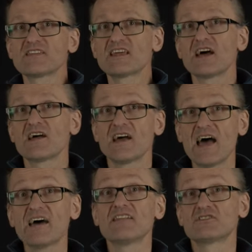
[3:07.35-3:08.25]
then I
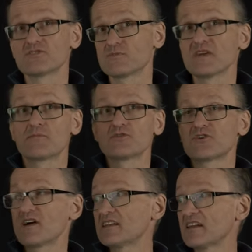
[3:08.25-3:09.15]
add some
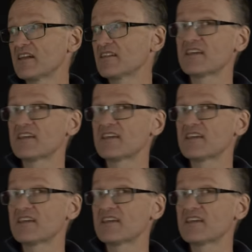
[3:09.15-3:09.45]
temperature ideally,